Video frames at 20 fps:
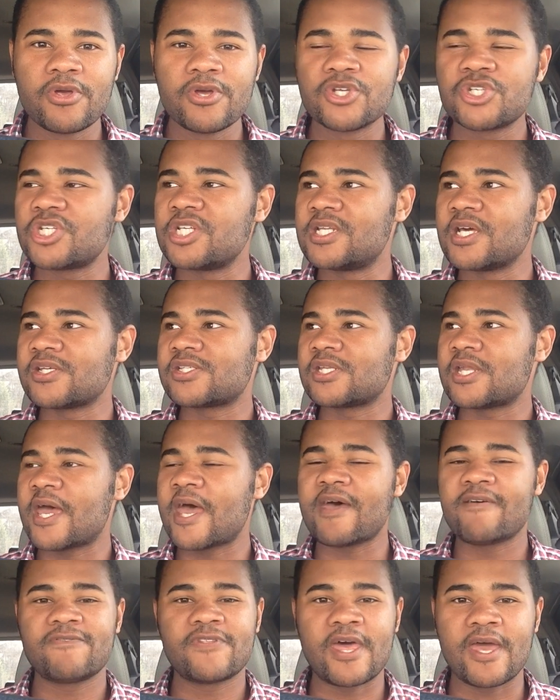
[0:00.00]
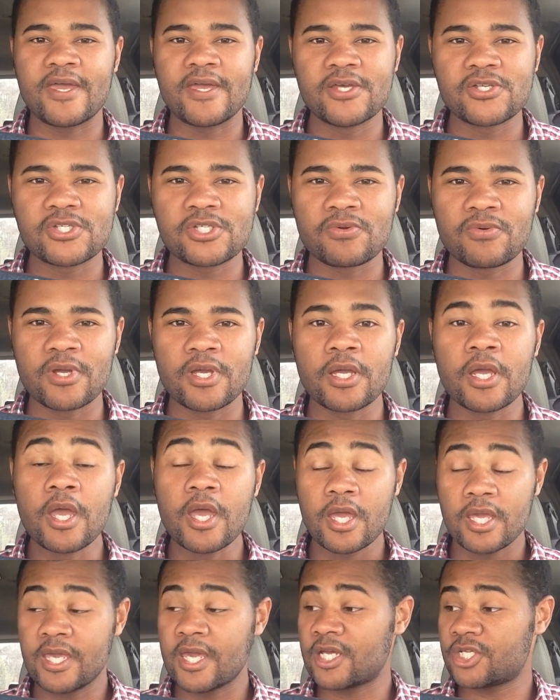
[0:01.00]
She doesn't have that history,
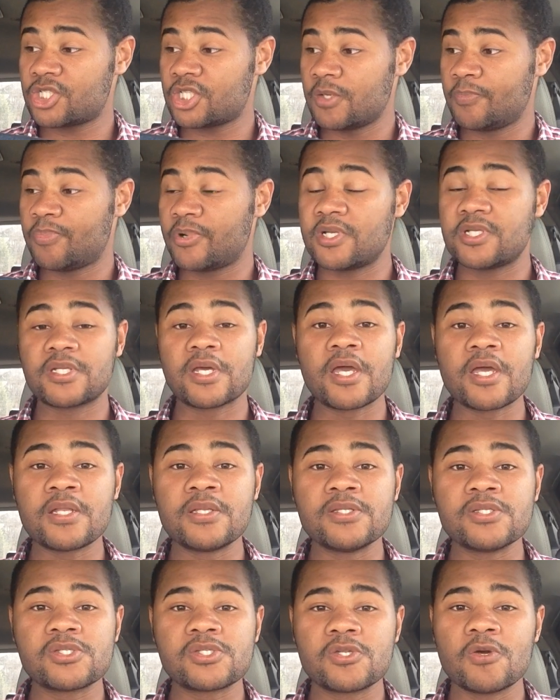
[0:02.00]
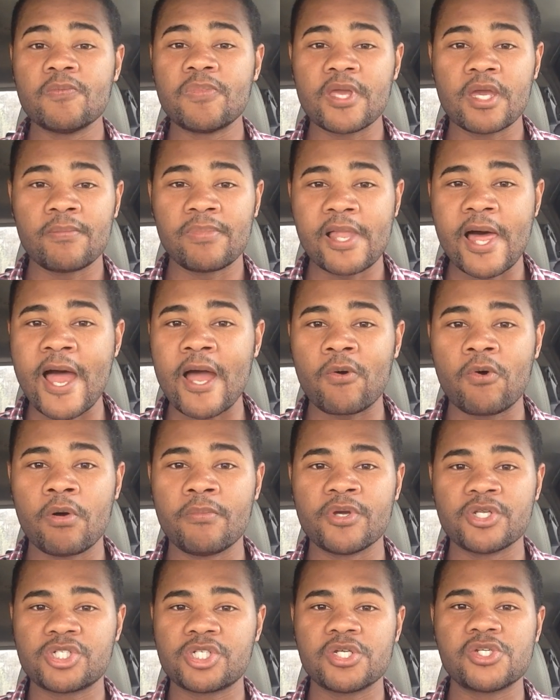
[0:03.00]
yet she pretends to be a black
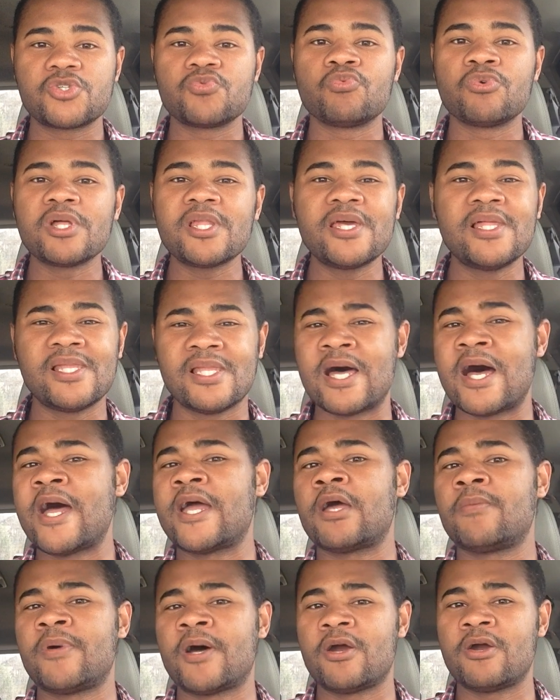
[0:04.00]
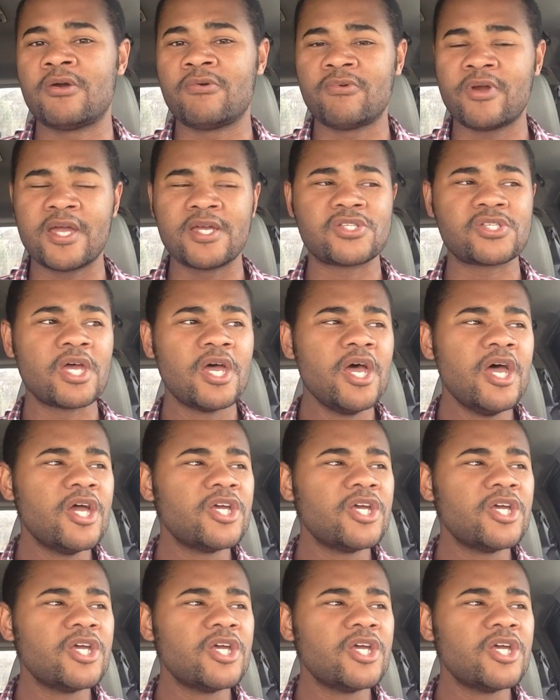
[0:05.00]
woman. She's really lying about her race.